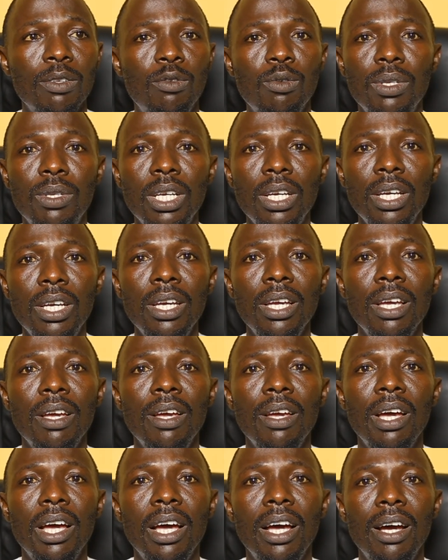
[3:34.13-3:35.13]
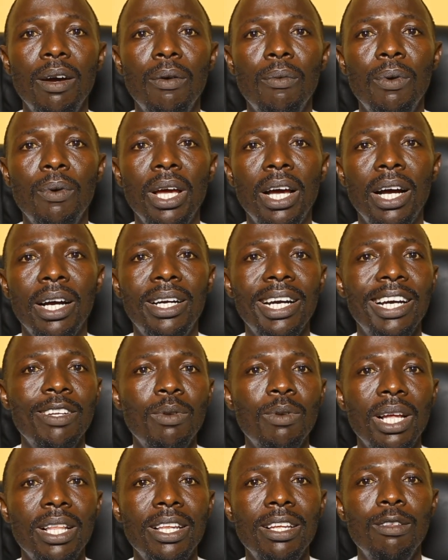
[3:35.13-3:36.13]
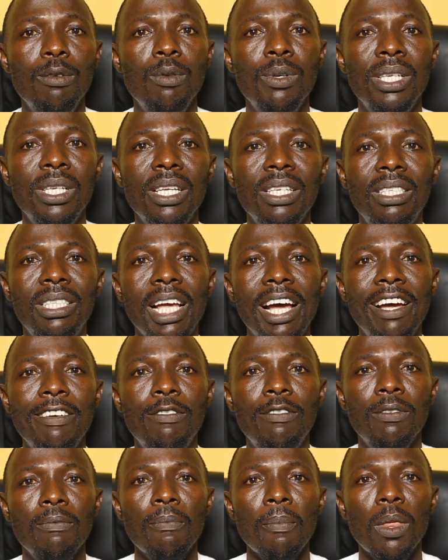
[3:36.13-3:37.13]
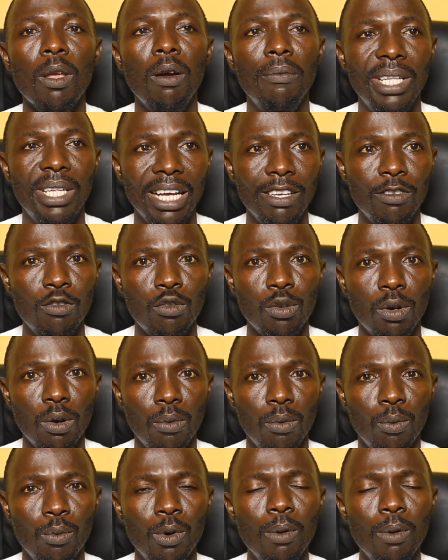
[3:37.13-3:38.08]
Today, we are gradually losing sight of that struggle.